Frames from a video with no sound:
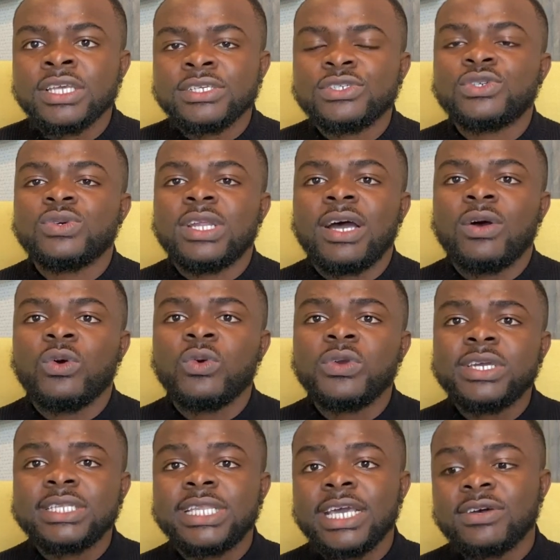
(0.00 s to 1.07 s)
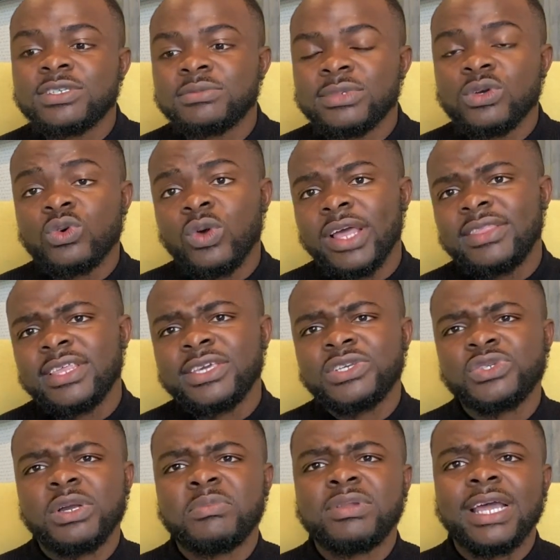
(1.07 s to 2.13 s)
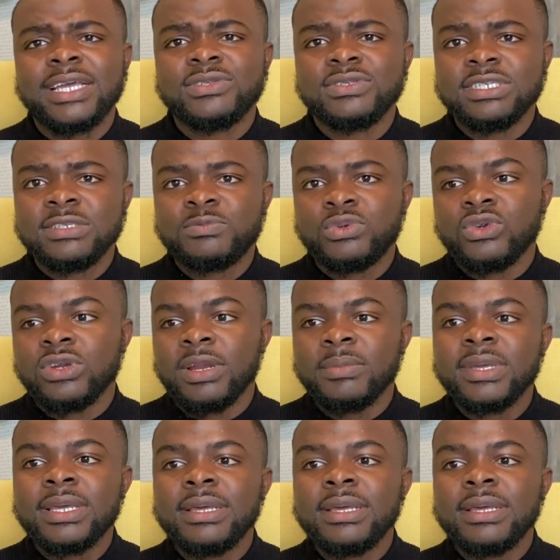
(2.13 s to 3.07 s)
So now Oyin tells me, oh, I think you should apply to this program.